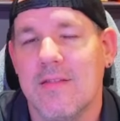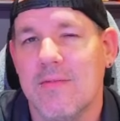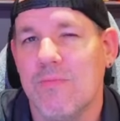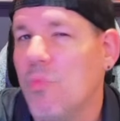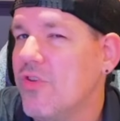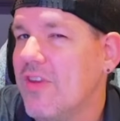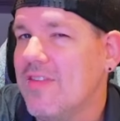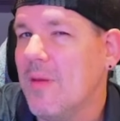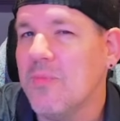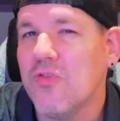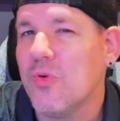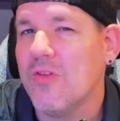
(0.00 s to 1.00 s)
Was this some
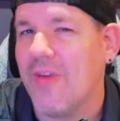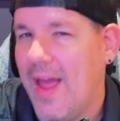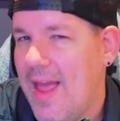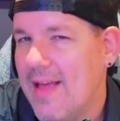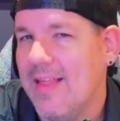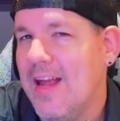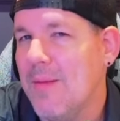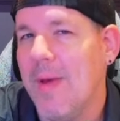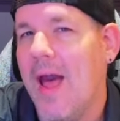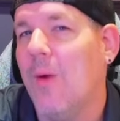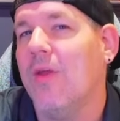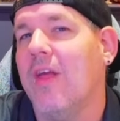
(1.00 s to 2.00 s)
sort of alien
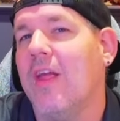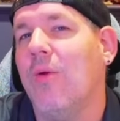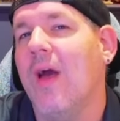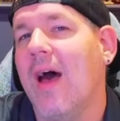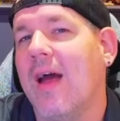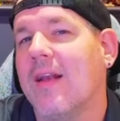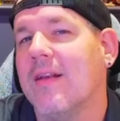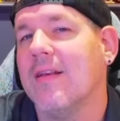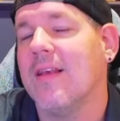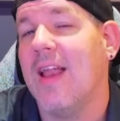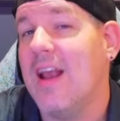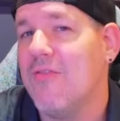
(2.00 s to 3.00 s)
power that you got?
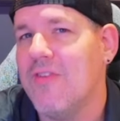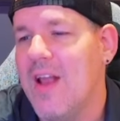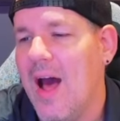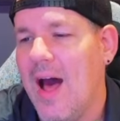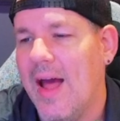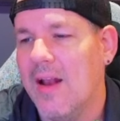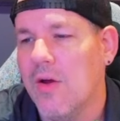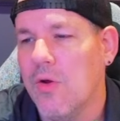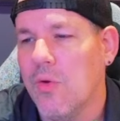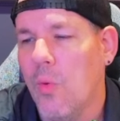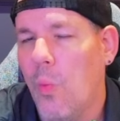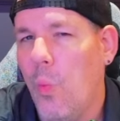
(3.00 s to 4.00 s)
And if not,
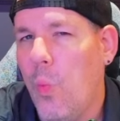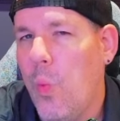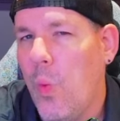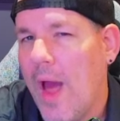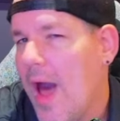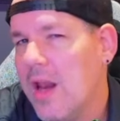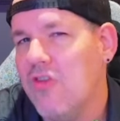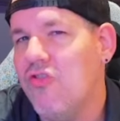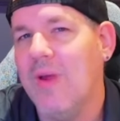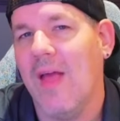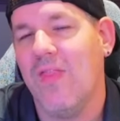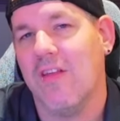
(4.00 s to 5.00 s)
how did you
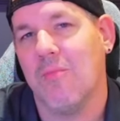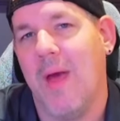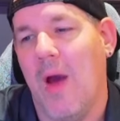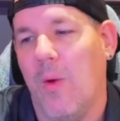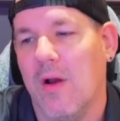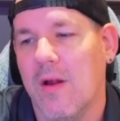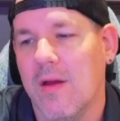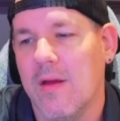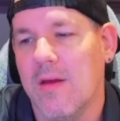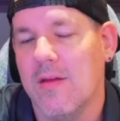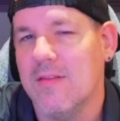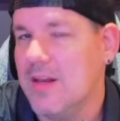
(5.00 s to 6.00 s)
get this power?
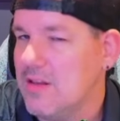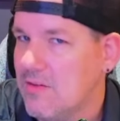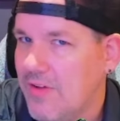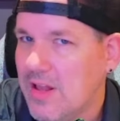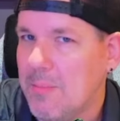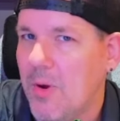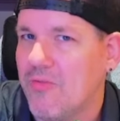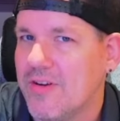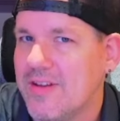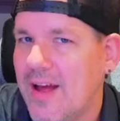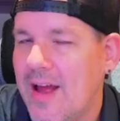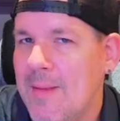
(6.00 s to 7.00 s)
Did it develop over
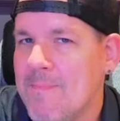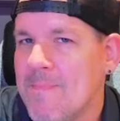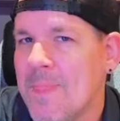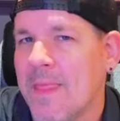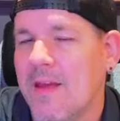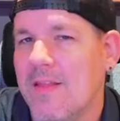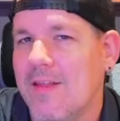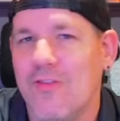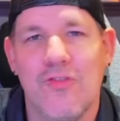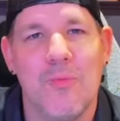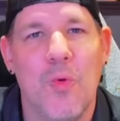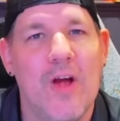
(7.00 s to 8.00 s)
time? These are
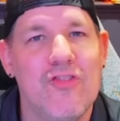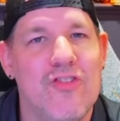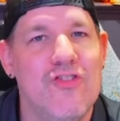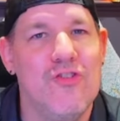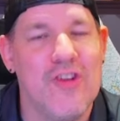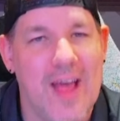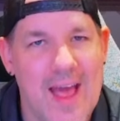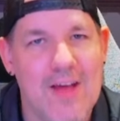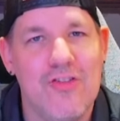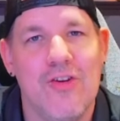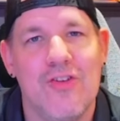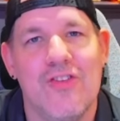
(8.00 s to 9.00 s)
some questions you should
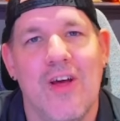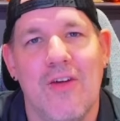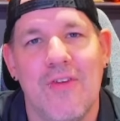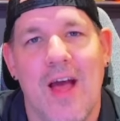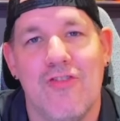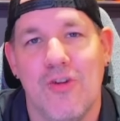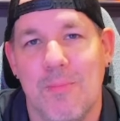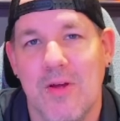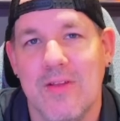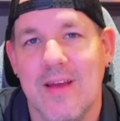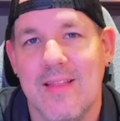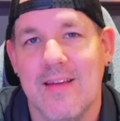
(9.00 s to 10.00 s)
ask yourself as you're
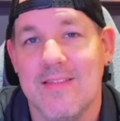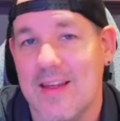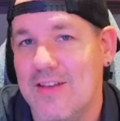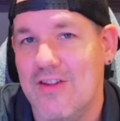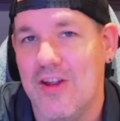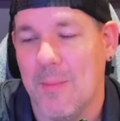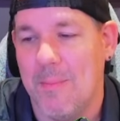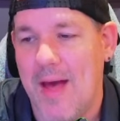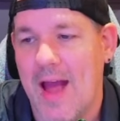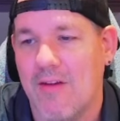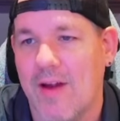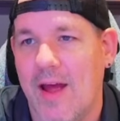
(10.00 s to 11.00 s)
building this into your
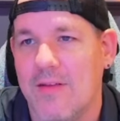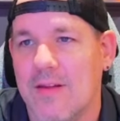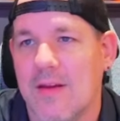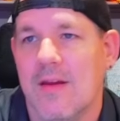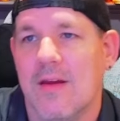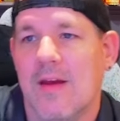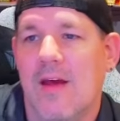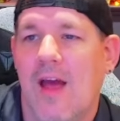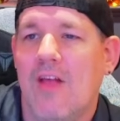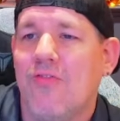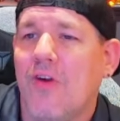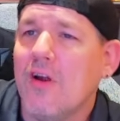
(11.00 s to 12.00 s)
background.
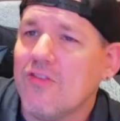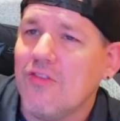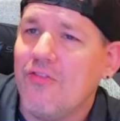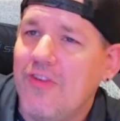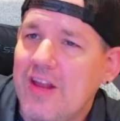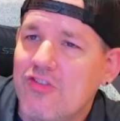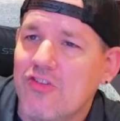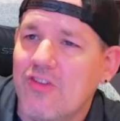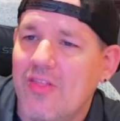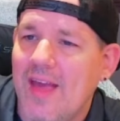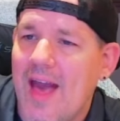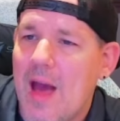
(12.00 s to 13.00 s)
As far as the features of
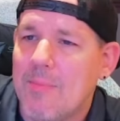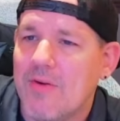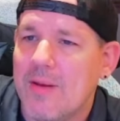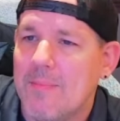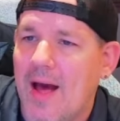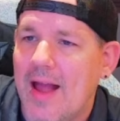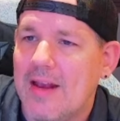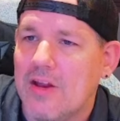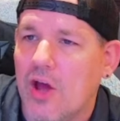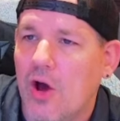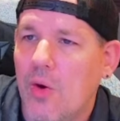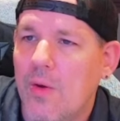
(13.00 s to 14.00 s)
the Aberrant Mind
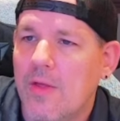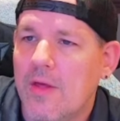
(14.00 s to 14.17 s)
go,